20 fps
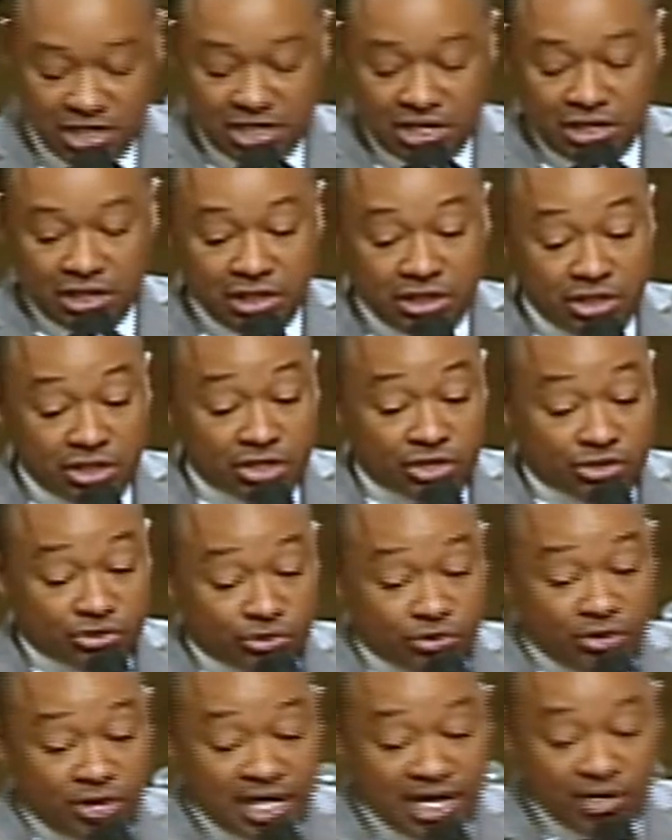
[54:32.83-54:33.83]
looked
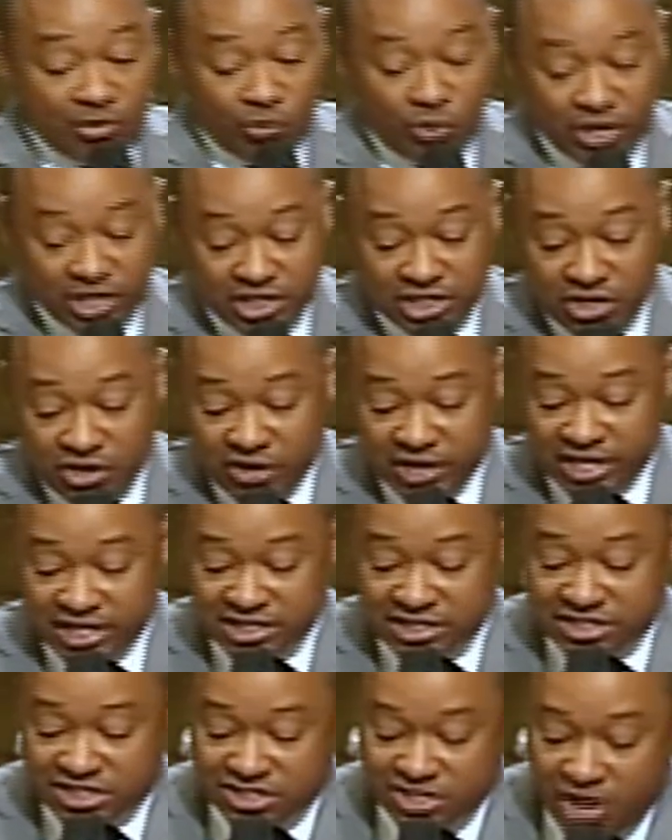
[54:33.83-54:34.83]
through a window
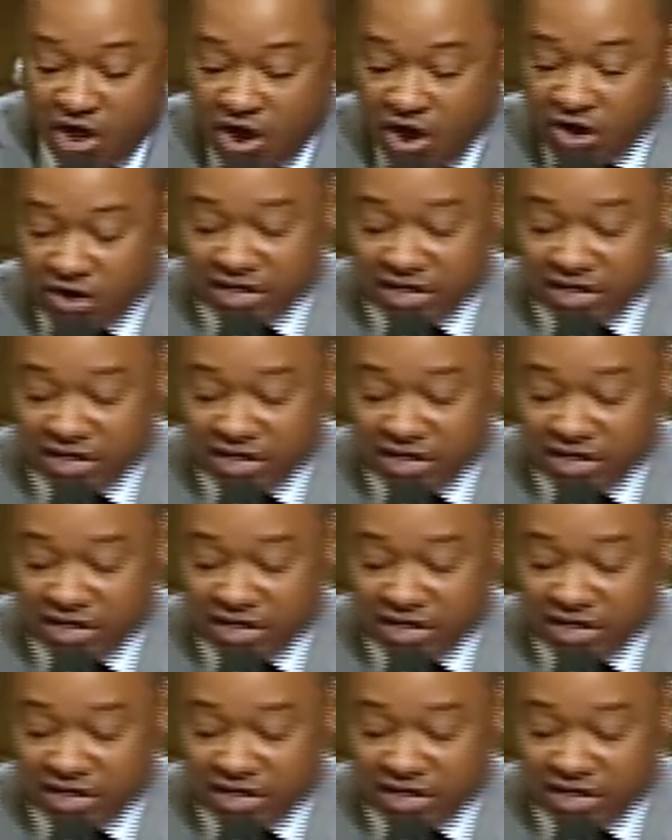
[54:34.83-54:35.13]
and saw